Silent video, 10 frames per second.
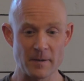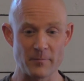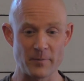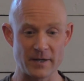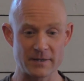
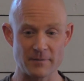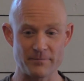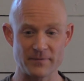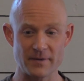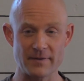
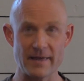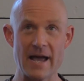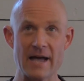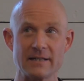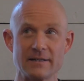But
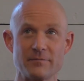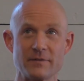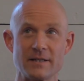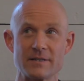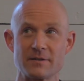that
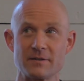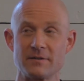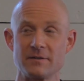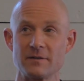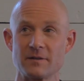is a
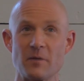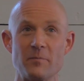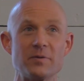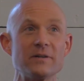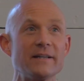
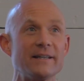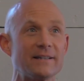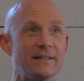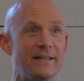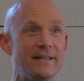
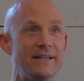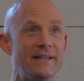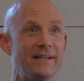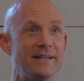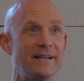
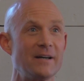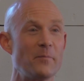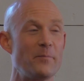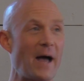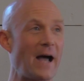completely
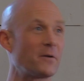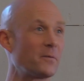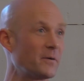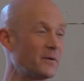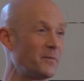
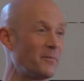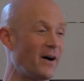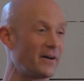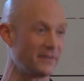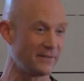backward
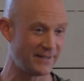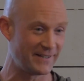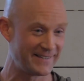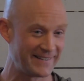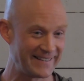model
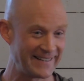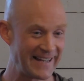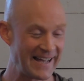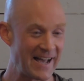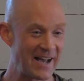
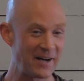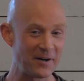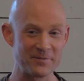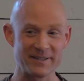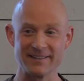
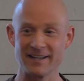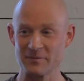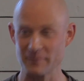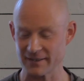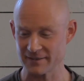of
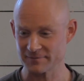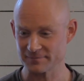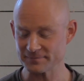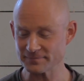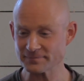enlightenment.
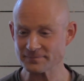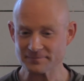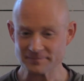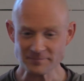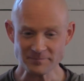
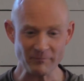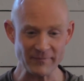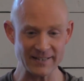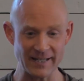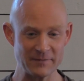
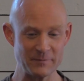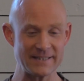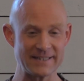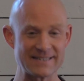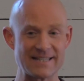
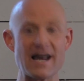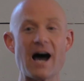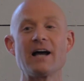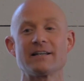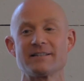Enlightenment is
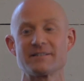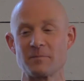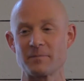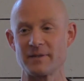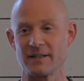not
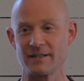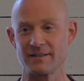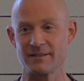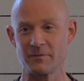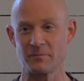something
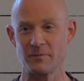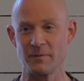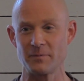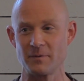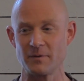that
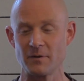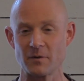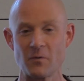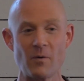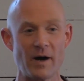people
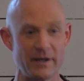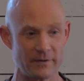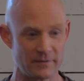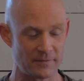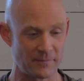
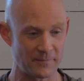acquire.